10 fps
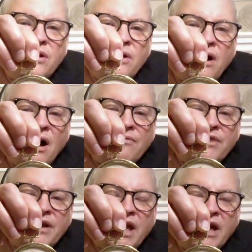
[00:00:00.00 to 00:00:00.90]
of the
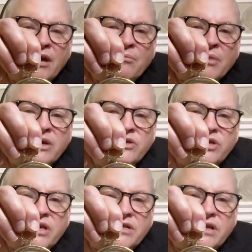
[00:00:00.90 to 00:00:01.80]
name
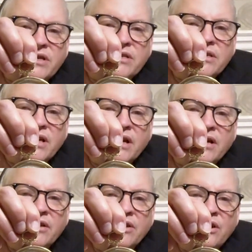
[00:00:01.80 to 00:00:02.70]
Jesus
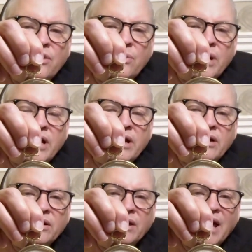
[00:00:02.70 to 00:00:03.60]
in the Greek
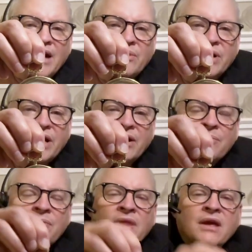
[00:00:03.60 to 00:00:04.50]
lettering.
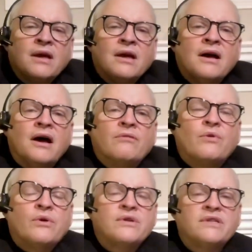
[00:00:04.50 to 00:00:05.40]
Of
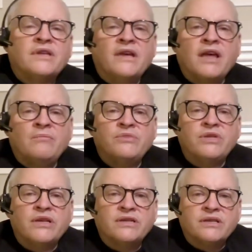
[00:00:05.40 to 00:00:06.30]
course, the name
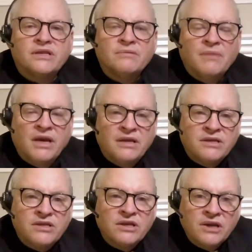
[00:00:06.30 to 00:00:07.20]
Jesus
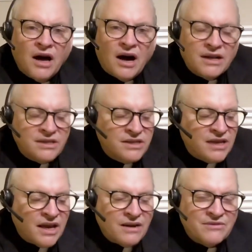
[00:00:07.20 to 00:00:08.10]
means God
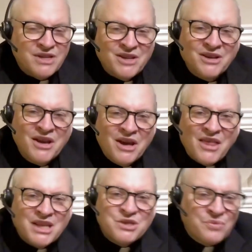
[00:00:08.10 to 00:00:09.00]
saves, and
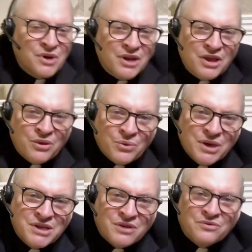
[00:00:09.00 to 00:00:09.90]
that's really the
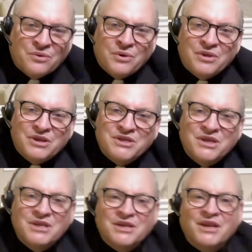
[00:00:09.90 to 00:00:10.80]
reason for the
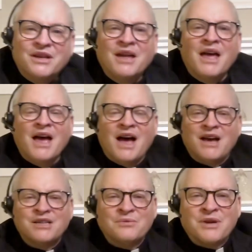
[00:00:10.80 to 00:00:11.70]
season,
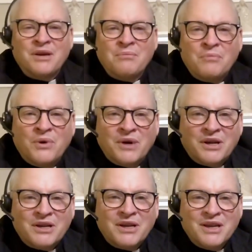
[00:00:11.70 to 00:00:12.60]
as we put
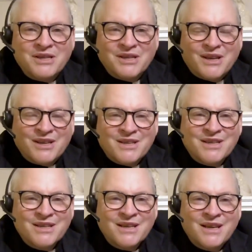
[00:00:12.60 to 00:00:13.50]
it, isn't it?
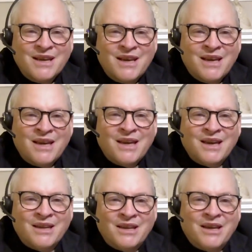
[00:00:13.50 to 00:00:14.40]

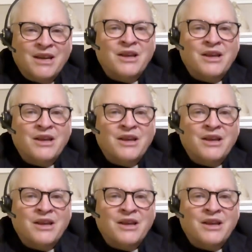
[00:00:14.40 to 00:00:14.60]
Indeed,